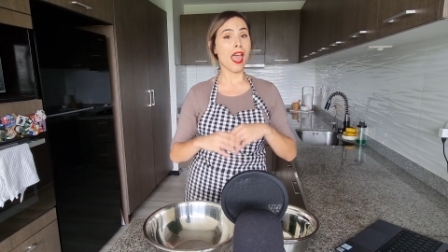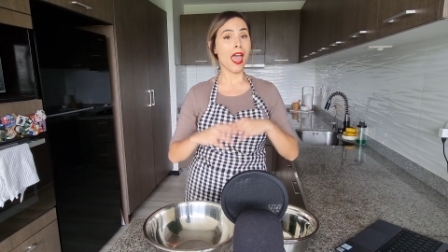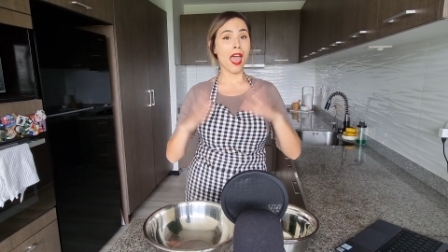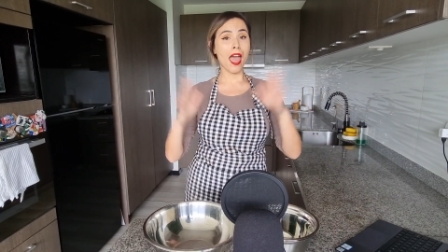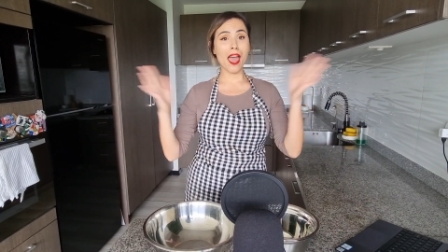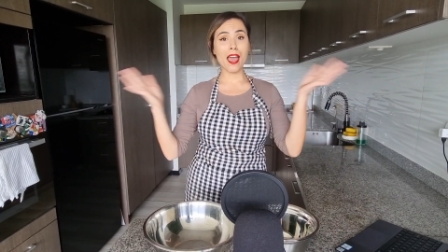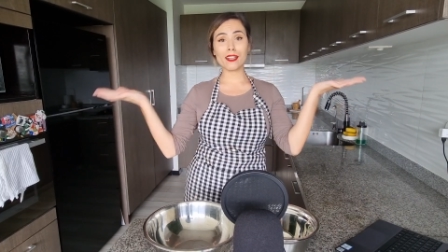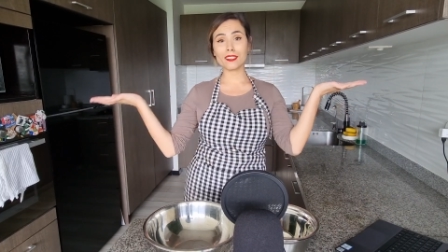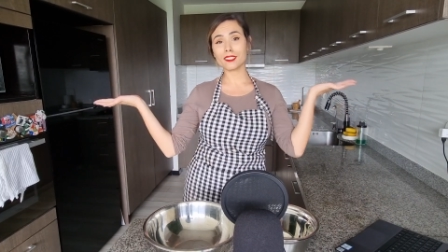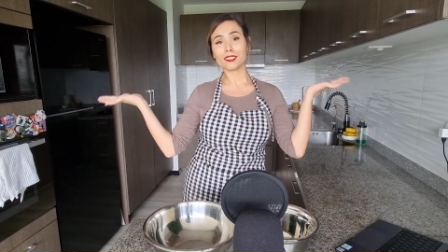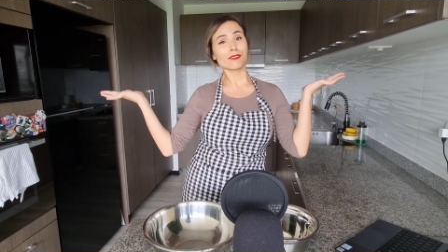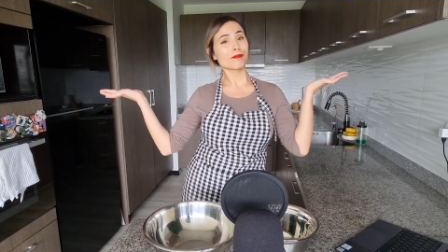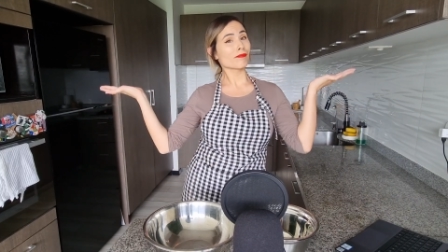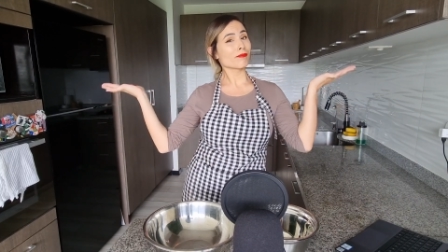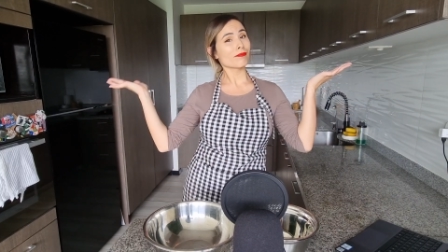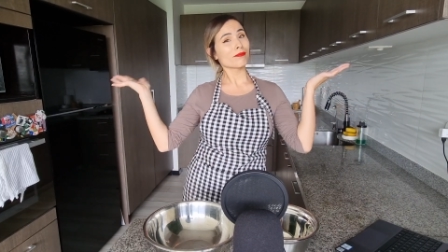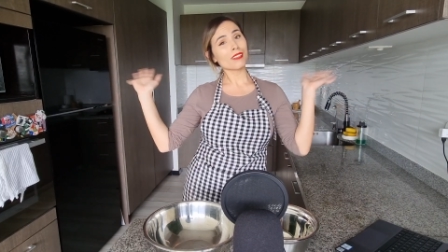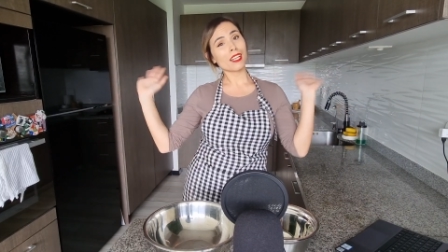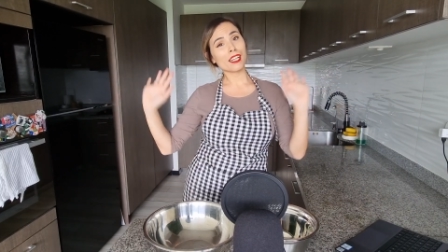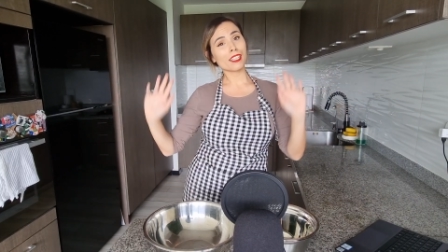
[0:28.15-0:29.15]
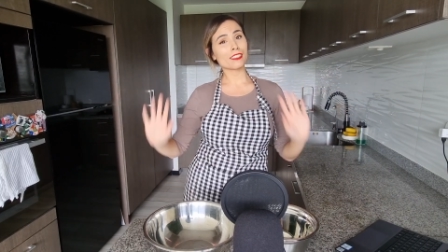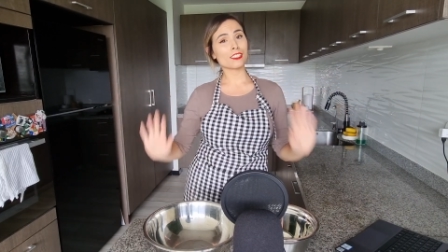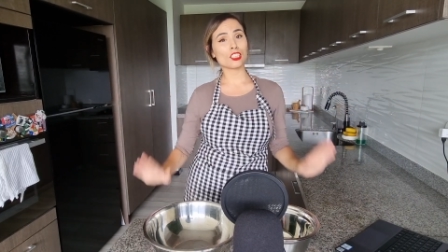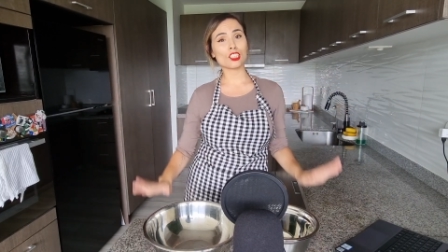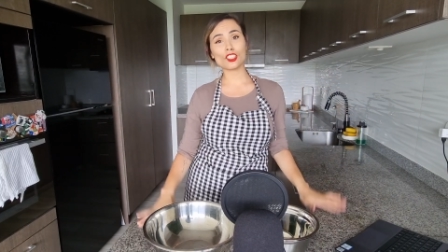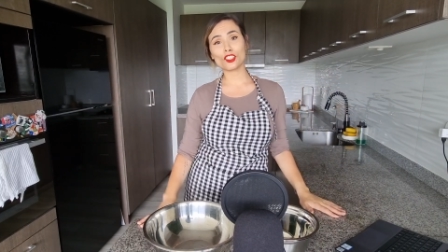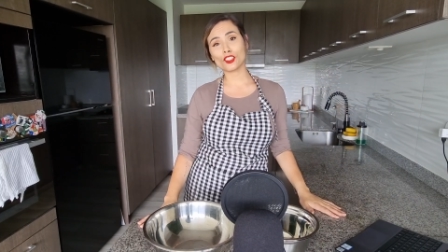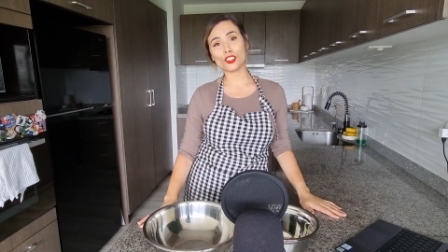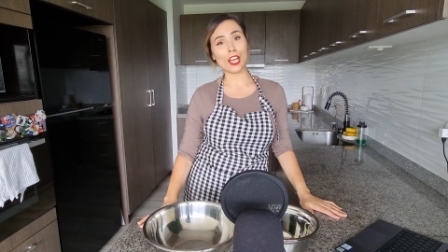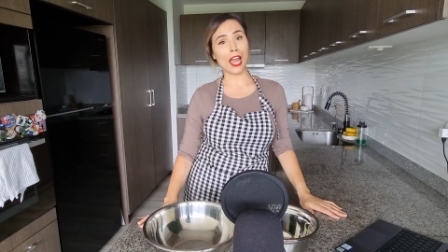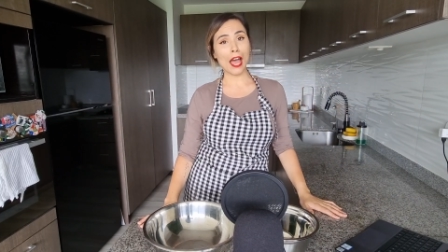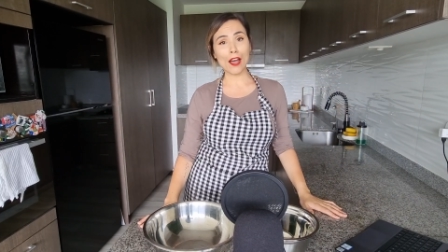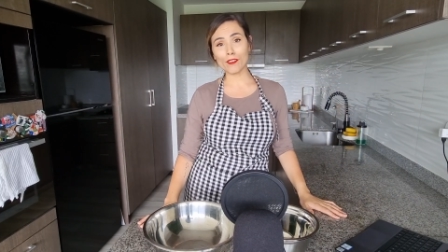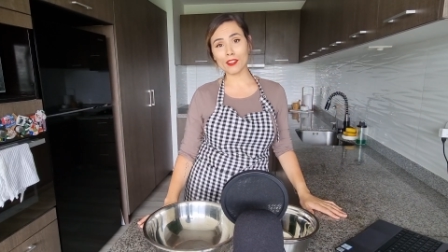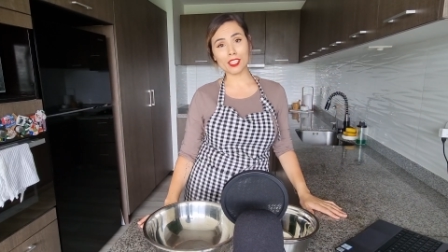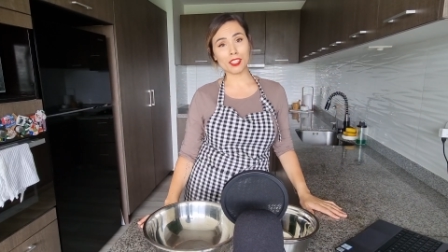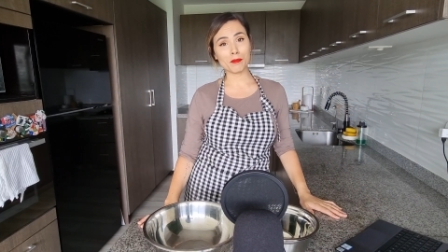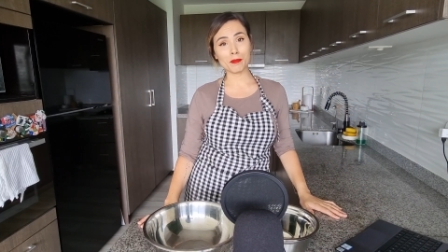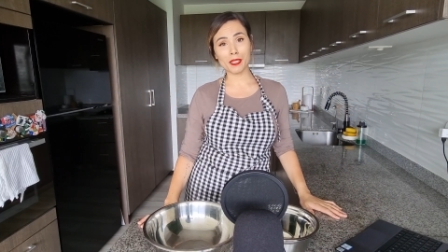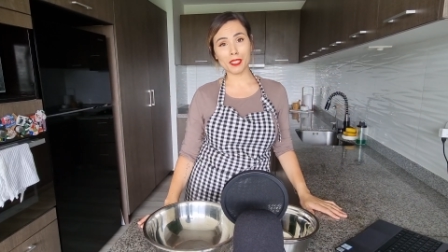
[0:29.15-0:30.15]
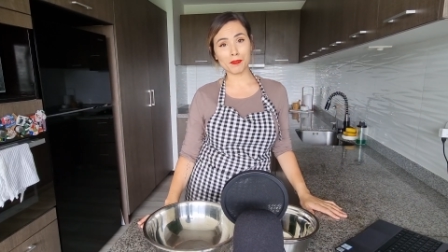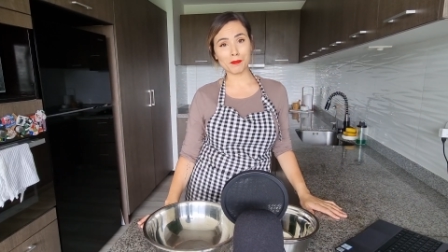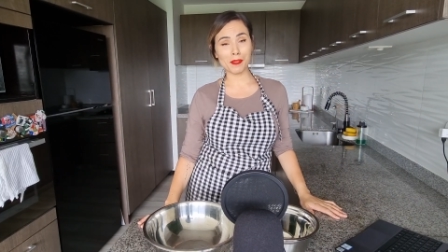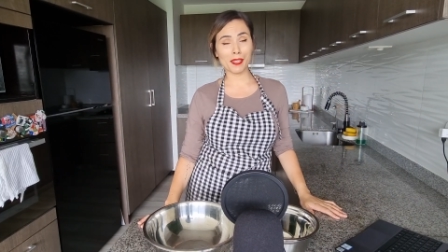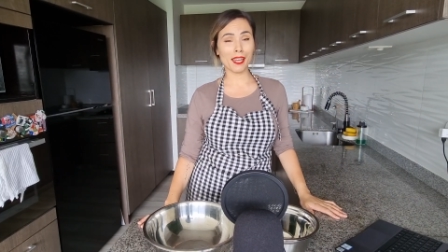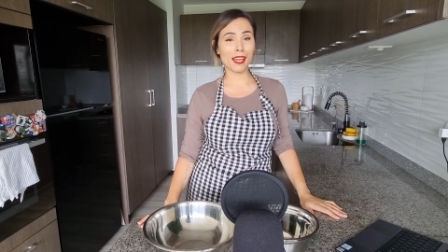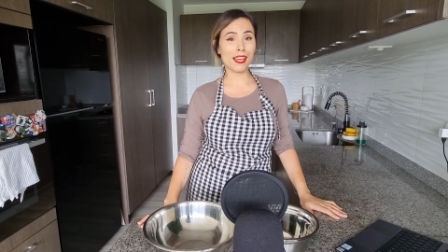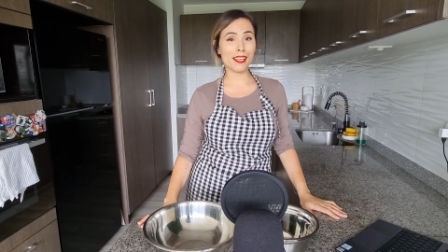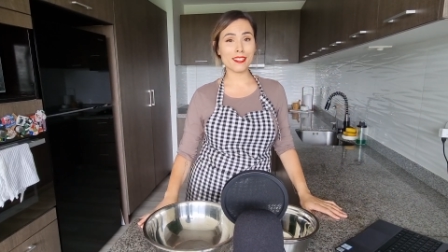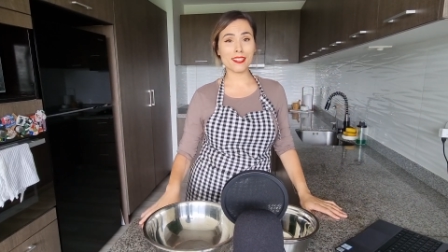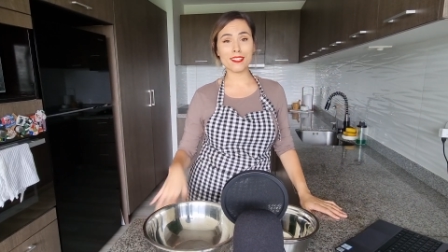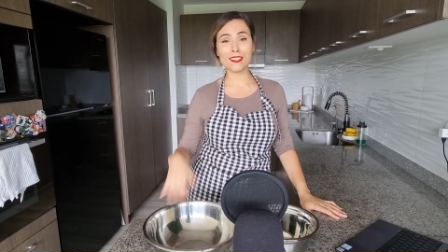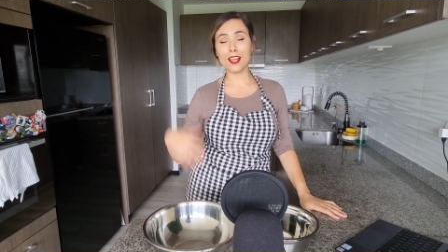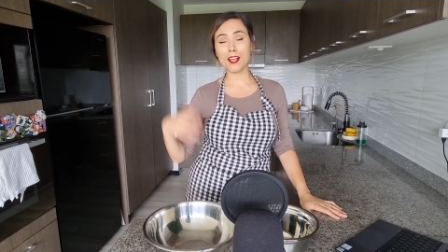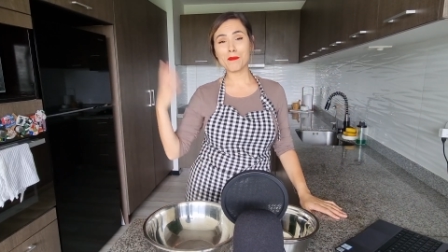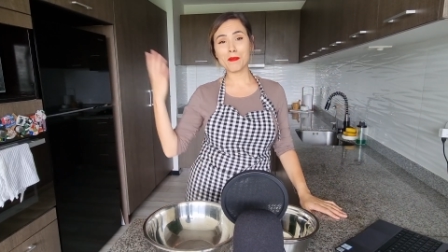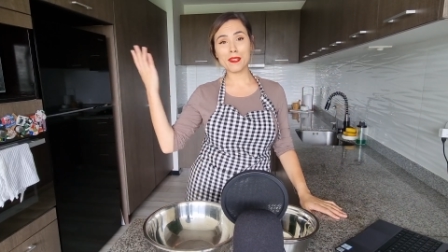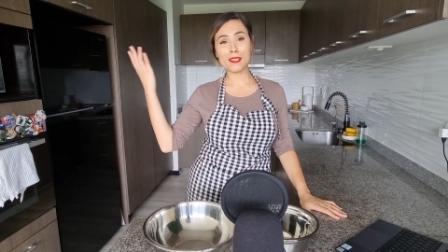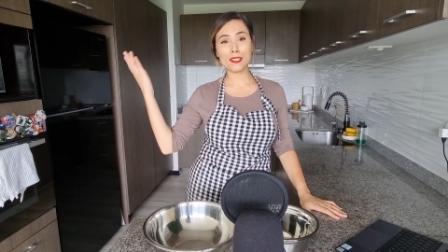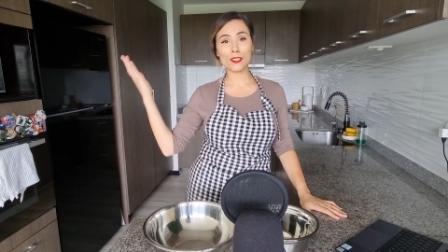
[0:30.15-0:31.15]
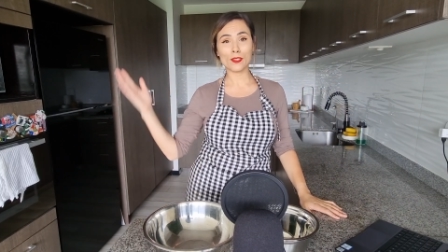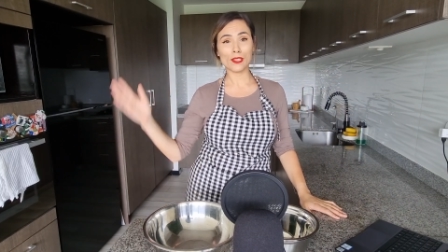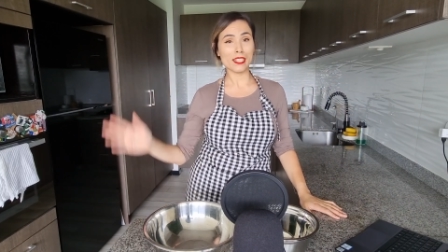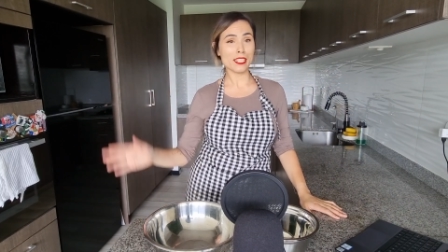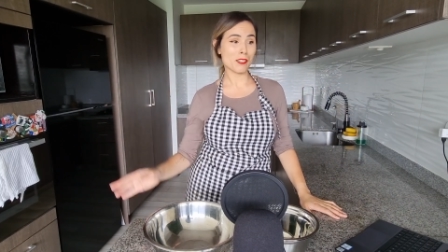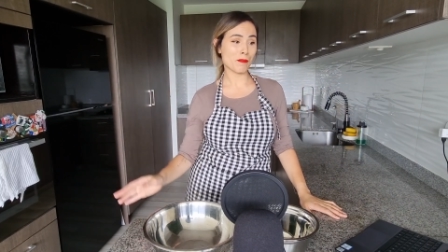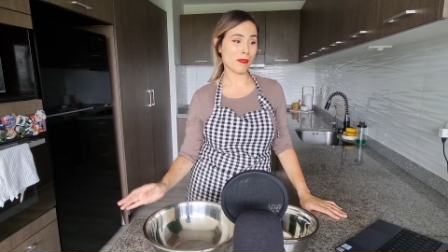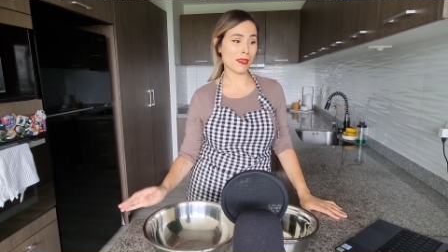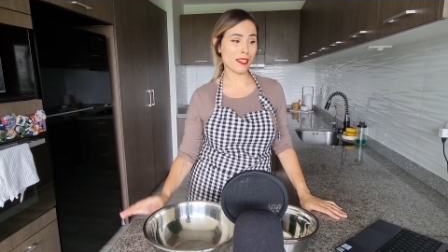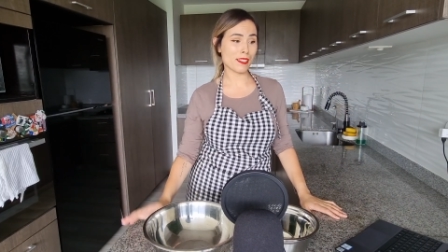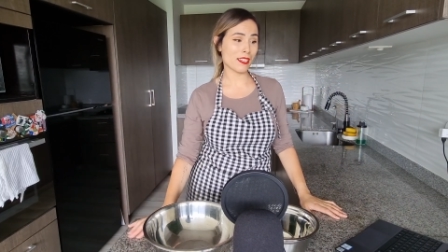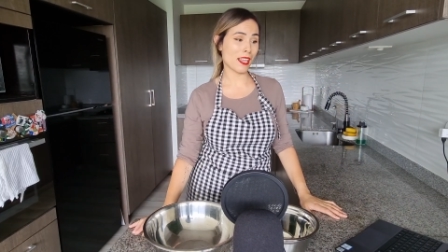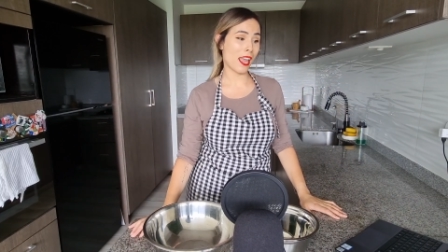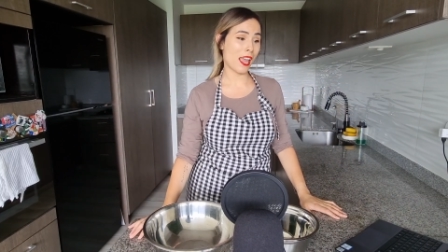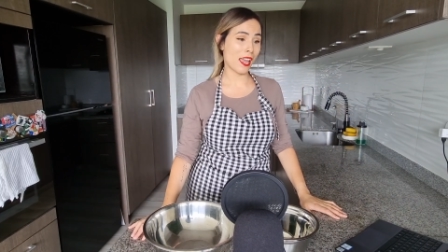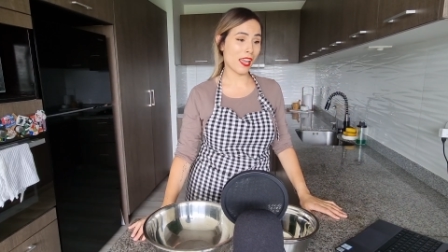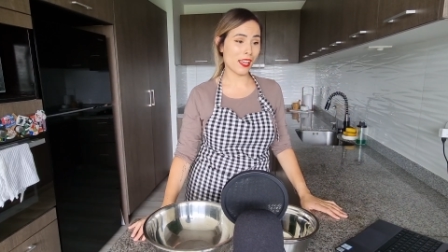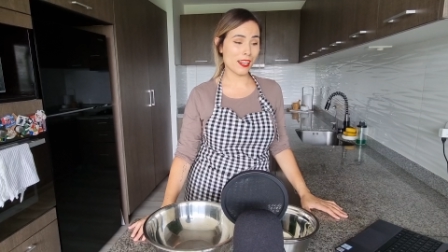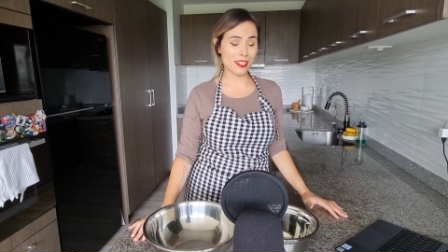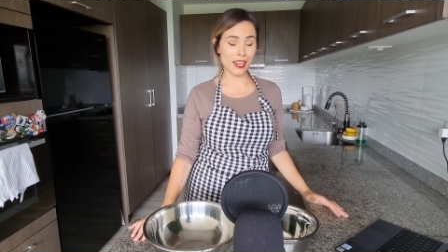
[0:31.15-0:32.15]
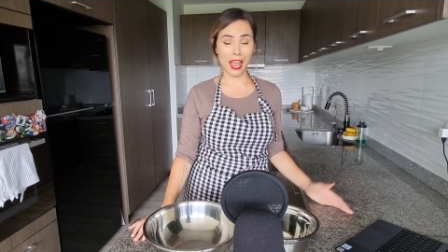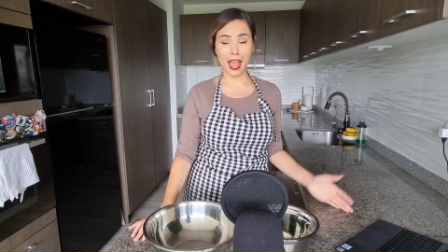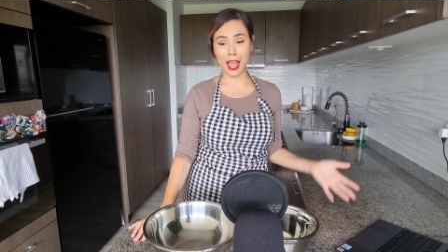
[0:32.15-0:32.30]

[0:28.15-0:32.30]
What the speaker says: and just chat with me because it's almost Christmas and